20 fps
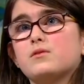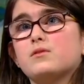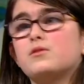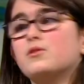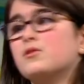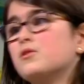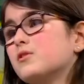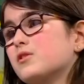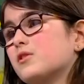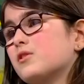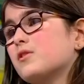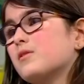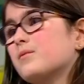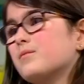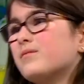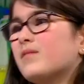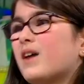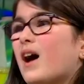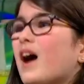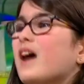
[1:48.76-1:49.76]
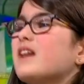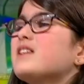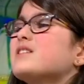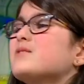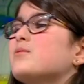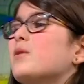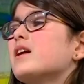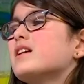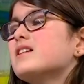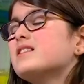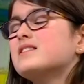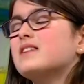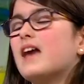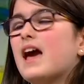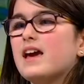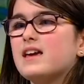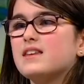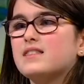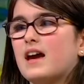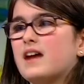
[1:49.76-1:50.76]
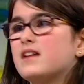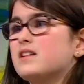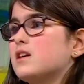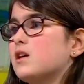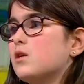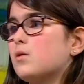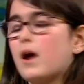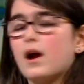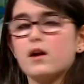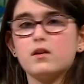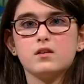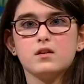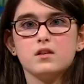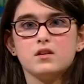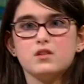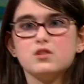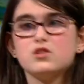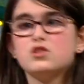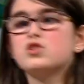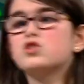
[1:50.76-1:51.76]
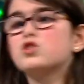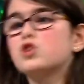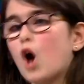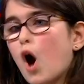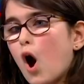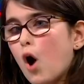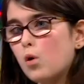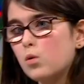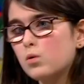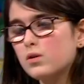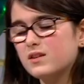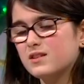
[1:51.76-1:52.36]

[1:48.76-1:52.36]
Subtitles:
good, or I just want to say that you are so,